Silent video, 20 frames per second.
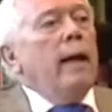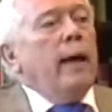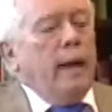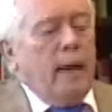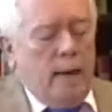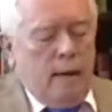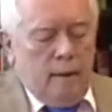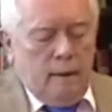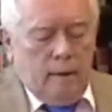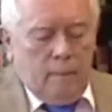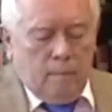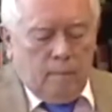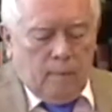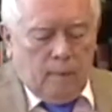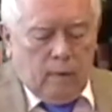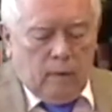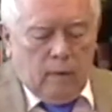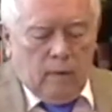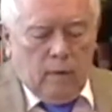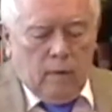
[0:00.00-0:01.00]
And
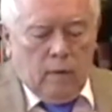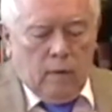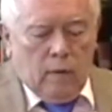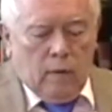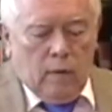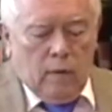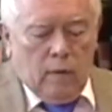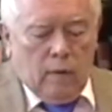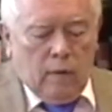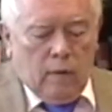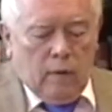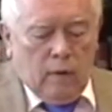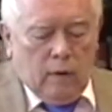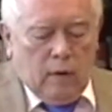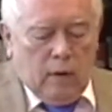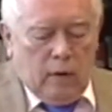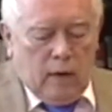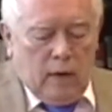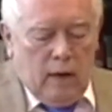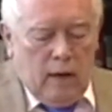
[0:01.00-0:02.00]

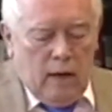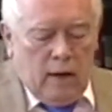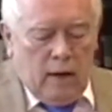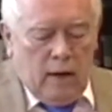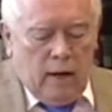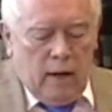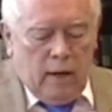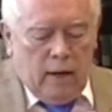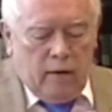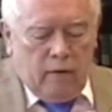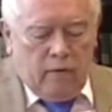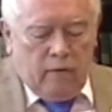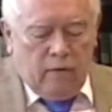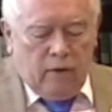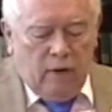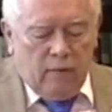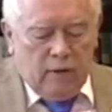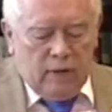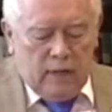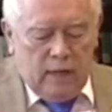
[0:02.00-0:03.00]
in, in, in
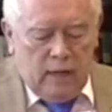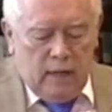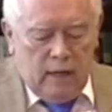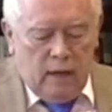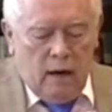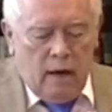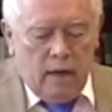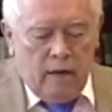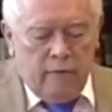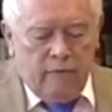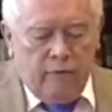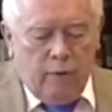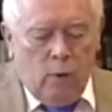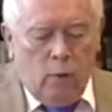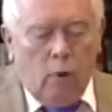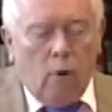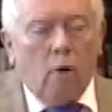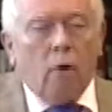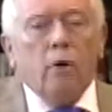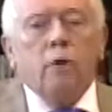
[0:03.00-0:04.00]

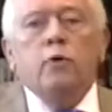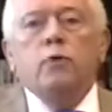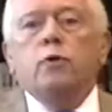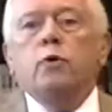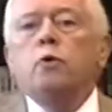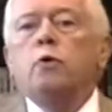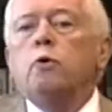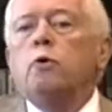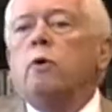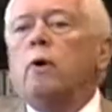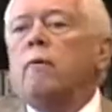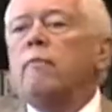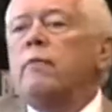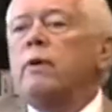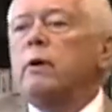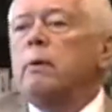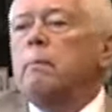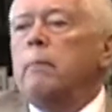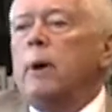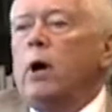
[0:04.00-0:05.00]
1794, two of
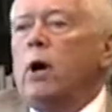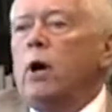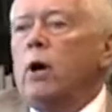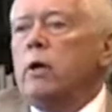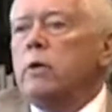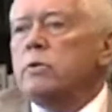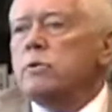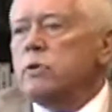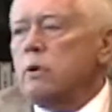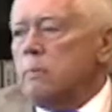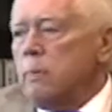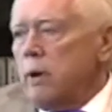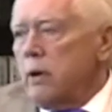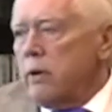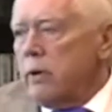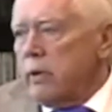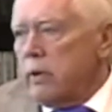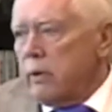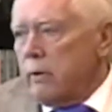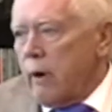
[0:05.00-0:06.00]
their barns are
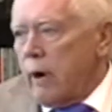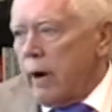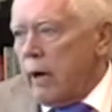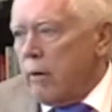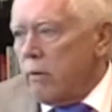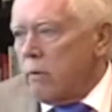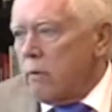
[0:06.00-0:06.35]
burned to the ground.